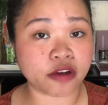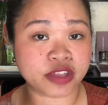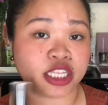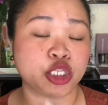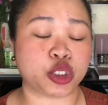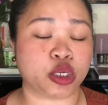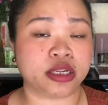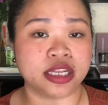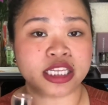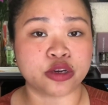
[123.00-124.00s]
of the
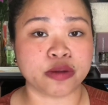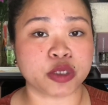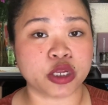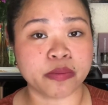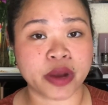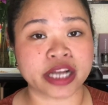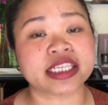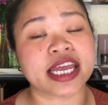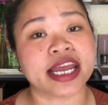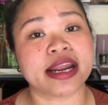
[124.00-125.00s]
description
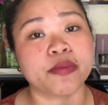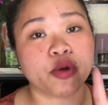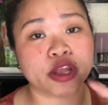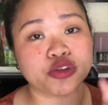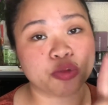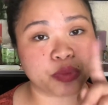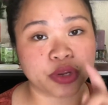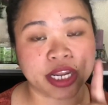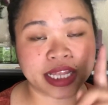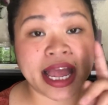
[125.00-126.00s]
box and I'm going to
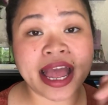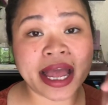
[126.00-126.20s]
put it